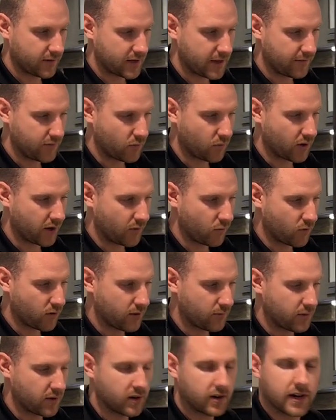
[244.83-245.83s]
If you want it
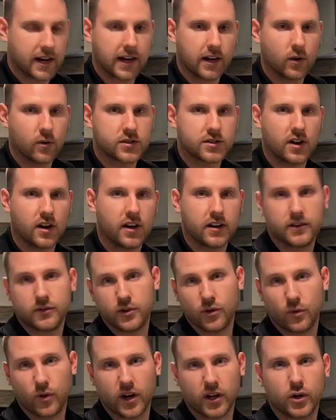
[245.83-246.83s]
warmer, it goes on.
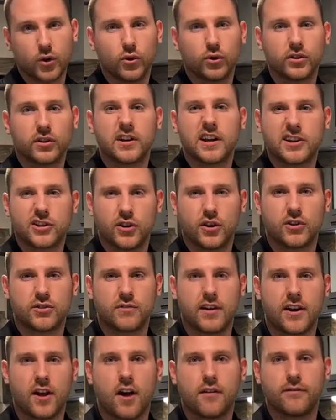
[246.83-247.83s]
You want it cooler, it turns
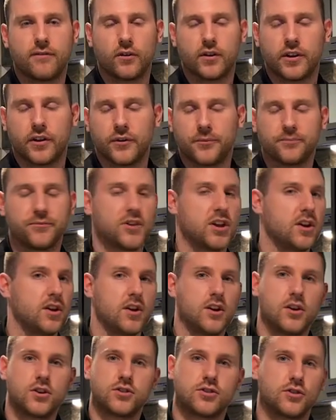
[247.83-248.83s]
right off for you.
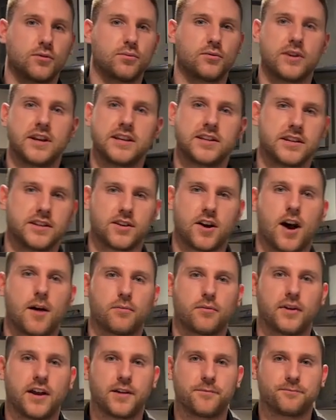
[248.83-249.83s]
Super easy to
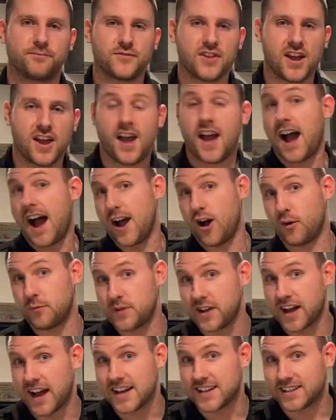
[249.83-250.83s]
operate. I hope
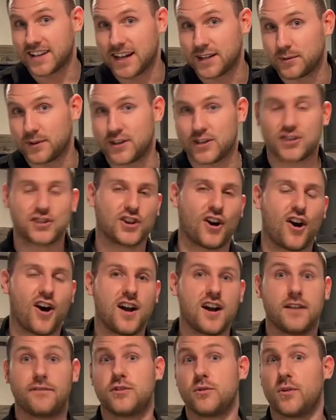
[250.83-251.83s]
you guys liked what you
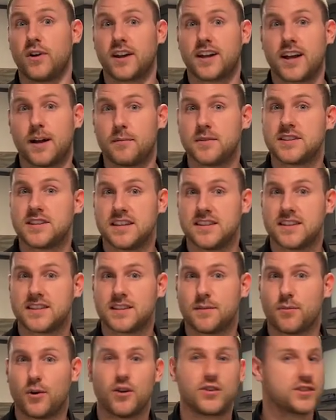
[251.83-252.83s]
saw. If you want to come and see this
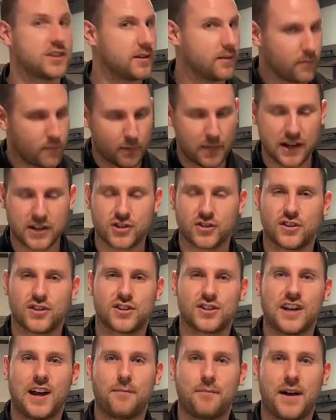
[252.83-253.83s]
in person, make sure to
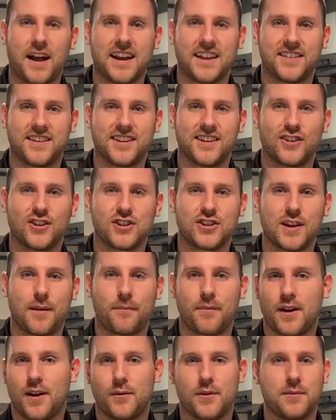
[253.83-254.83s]
stop by the dealership,
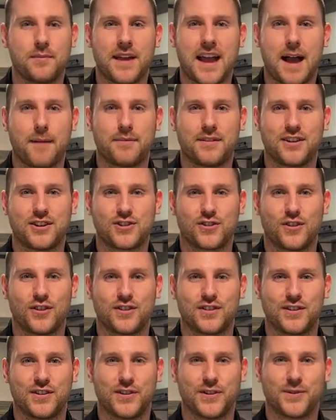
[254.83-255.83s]
and we'd be happy to show it
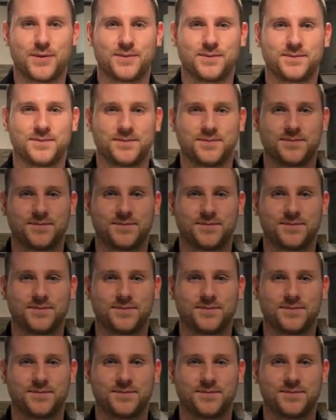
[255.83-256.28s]
to you.